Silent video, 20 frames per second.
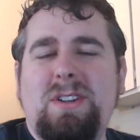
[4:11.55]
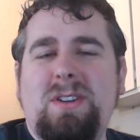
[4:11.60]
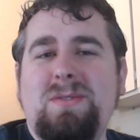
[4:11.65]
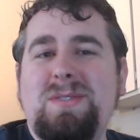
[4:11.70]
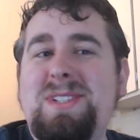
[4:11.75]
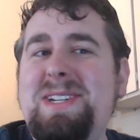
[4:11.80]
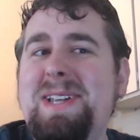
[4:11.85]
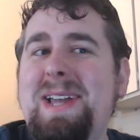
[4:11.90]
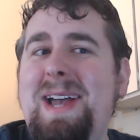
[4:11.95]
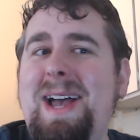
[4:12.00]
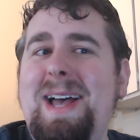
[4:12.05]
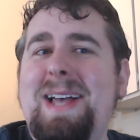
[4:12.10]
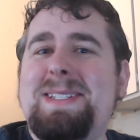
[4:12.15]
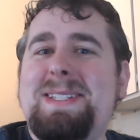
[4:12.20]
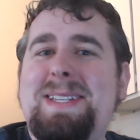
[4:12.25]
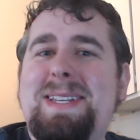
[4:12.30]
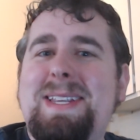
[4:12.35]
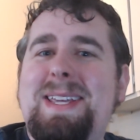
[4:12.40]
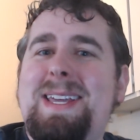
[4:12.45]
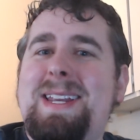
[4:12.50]

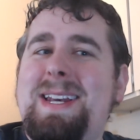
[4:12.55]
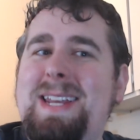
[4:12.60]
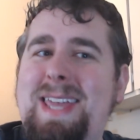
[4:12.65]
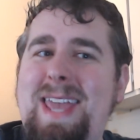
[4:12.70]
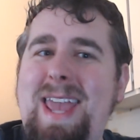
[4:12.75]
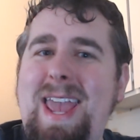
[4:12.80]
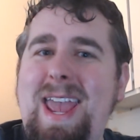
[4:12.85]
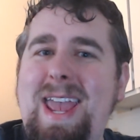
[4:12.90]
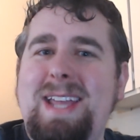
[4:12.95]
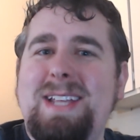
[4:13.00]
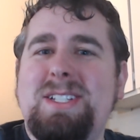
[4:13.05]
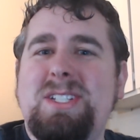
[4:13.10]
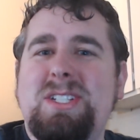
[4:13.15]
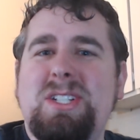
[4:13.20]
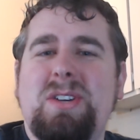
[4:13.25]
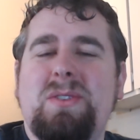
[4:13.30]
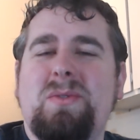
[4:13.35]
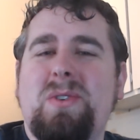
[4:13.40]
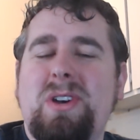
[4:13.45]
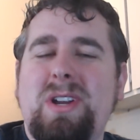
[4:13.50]
Just in case
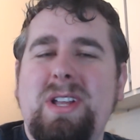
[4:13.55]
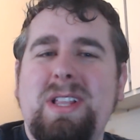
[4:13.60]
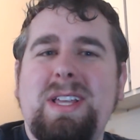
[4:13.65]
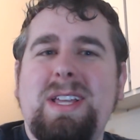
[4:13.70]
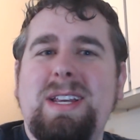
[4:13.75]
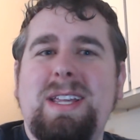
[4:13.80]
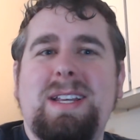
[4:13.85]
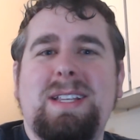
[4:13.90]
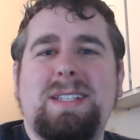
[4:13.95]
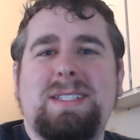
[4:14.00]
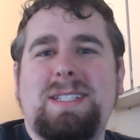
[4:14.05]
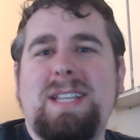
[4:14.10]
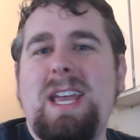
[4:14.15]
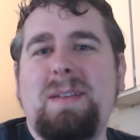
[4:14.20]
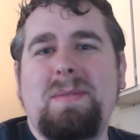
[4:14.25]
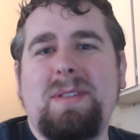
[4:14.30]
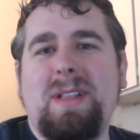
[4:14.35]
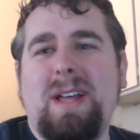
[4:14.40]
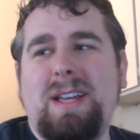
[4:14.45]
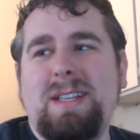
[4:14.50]
you really need to
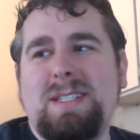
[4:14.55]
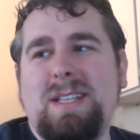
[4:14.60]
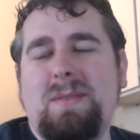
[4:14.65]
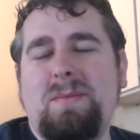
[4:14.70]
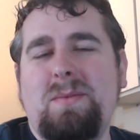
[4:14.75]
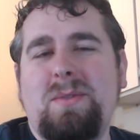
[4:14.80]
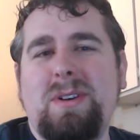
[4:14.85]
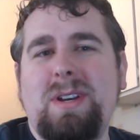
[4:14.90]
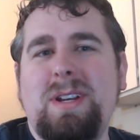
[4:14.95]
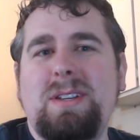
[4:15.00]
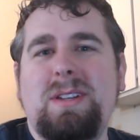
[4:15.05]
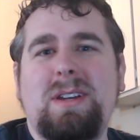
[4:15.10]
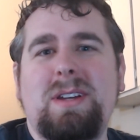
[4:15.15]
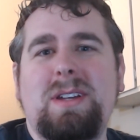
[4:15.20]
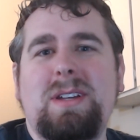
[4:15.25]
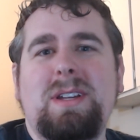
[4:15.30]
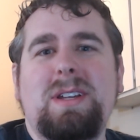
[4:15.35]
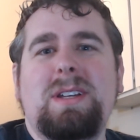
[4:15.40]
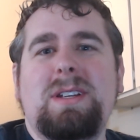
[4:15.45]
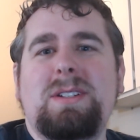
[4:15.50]
stabilize someone and you
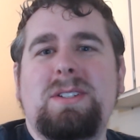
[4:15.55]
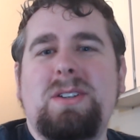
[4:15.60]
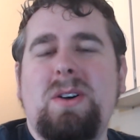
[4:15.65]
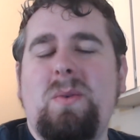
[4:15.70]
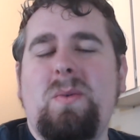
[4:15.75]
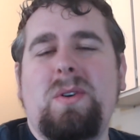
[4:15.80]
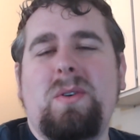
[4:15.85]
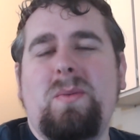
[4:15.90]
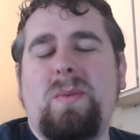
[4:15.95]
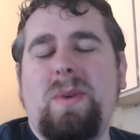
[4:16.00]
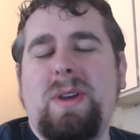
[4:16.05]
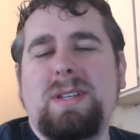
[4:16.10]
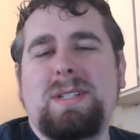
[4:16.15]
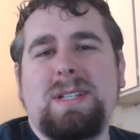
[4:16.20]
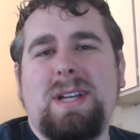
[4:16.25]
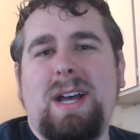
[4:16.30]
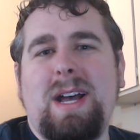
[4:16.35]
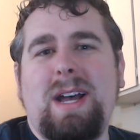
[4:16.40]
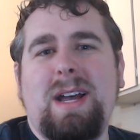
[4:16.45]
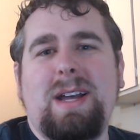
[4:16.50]
don't want to waste
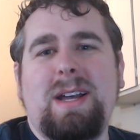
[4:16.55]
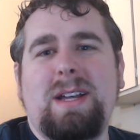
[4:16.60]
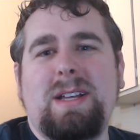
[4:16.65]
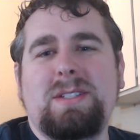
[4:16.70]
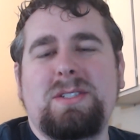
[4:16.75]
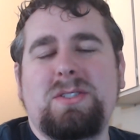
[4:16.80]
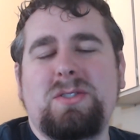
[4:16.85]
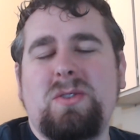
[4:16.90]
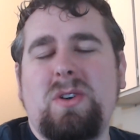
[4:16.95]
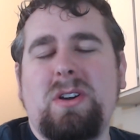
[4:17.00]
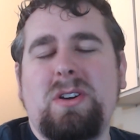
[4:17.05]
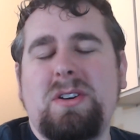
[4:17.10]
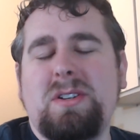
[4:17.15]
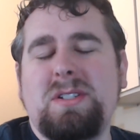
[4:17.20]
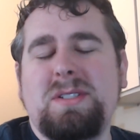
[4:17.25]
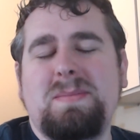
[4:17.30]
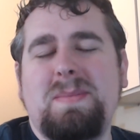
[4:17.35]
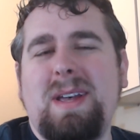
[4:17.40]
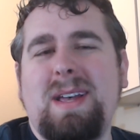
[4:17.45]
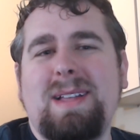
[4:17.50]
a stronger
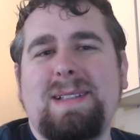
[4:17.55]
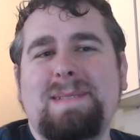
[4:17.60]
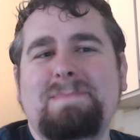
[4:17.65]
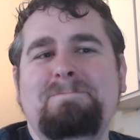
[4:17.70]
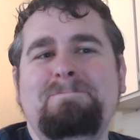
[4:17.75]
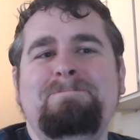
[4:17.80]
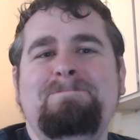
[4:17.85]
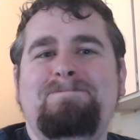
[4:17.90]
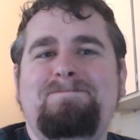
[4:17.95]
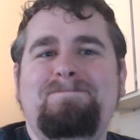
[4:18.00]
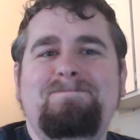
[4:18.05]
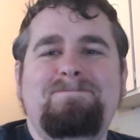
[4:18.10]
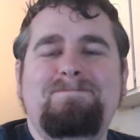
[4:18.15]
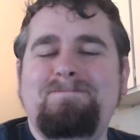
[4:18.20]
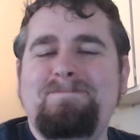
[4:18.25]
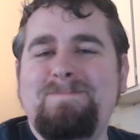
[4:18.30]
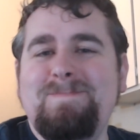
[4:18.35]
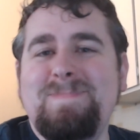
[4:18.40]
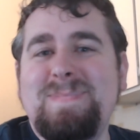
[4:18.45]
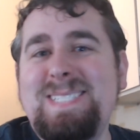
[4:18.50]
spell,
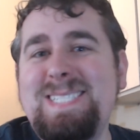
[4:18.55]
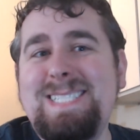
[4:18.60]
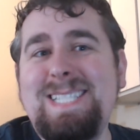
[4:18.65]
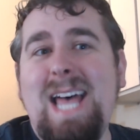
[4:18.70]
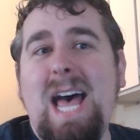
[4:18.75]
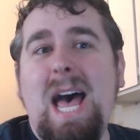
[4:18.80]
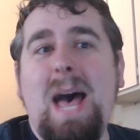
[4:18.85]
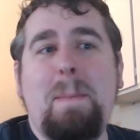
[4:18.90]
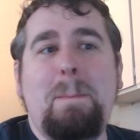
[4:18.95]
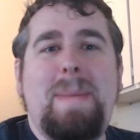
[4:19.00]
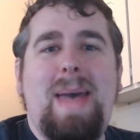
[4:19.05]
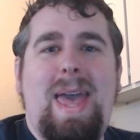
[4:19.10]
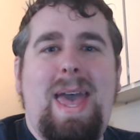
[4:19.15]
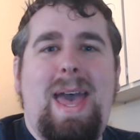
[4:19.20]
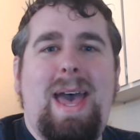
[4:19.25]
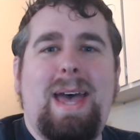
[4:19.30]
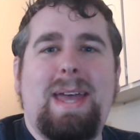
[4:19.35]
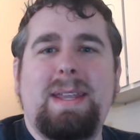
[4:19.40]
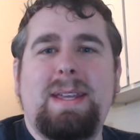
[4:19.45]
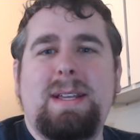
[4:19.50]
it's not
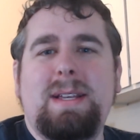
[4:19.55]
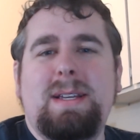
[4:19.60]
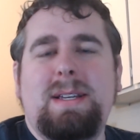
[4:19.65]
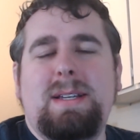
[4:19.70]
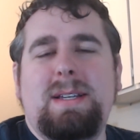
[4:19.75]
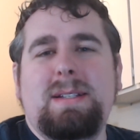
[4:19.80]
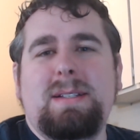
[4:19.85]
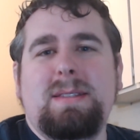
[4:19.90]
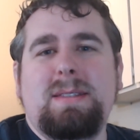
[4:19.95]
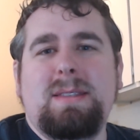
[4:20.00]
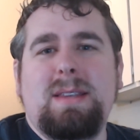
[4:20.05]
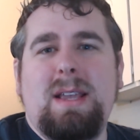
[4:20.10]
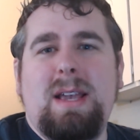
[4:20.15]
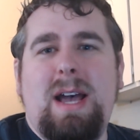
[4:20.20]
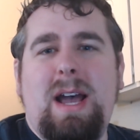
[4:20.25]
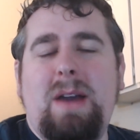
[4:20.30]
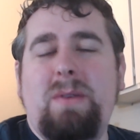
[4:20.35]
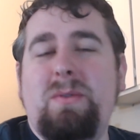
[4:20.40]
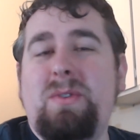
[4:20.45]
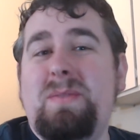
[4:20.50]
bad.
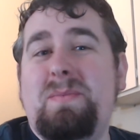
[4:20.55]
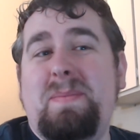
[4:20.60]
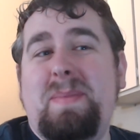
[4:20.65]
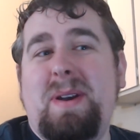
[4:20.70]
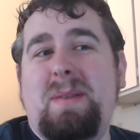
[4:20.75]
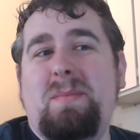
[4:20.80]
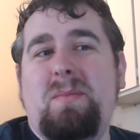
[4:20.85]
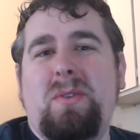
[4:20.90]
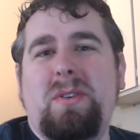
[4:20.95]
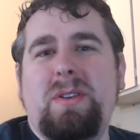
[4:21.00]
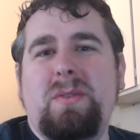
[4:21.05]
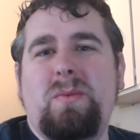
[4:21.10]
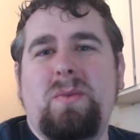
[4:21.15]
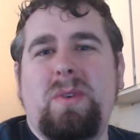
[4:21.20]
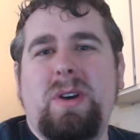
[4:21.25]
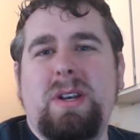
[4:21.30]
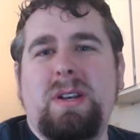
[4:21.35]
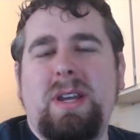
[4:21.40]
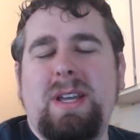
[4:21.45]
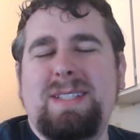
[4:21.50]
I wouldn't prepare more than
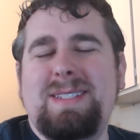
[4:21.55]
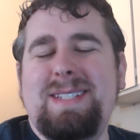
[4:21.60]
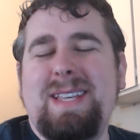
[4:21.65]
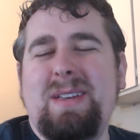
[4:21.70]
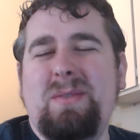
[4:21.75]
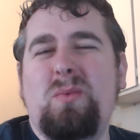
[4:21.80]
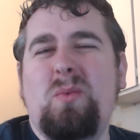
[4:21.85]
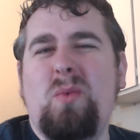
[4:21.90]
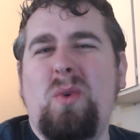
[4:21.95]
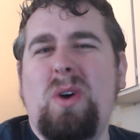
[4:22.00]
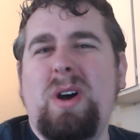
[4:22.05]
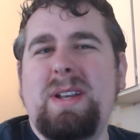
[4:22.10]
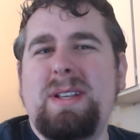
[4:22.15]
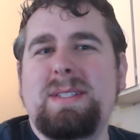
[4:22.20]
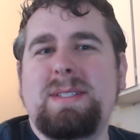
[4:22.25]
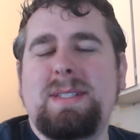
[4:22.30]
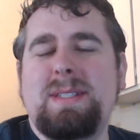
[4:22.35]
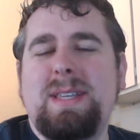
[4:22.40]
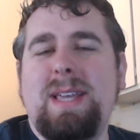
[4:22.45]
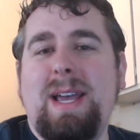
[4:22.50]
one. I'd say
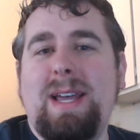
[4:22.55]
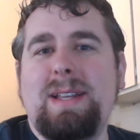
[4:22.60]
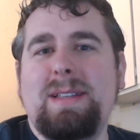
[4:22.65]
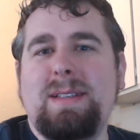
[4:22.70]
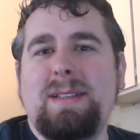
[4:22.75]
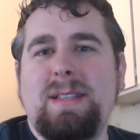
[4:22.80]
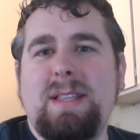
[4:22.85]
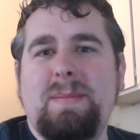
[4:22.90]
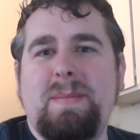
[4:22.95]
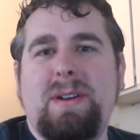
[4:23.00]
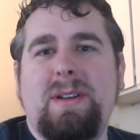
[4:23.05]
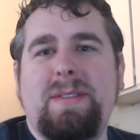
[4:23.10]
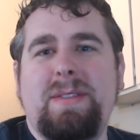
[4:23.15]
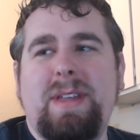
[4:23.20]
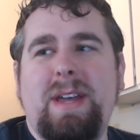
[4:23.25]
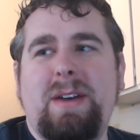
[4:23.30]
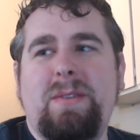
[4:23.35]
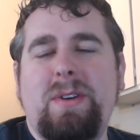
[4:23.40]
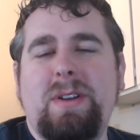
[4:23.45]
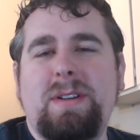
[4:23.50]
one's kind of the limit on
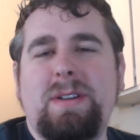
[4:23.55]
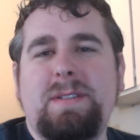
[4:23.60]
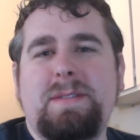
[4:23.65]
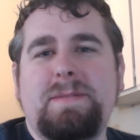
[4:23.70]
that one.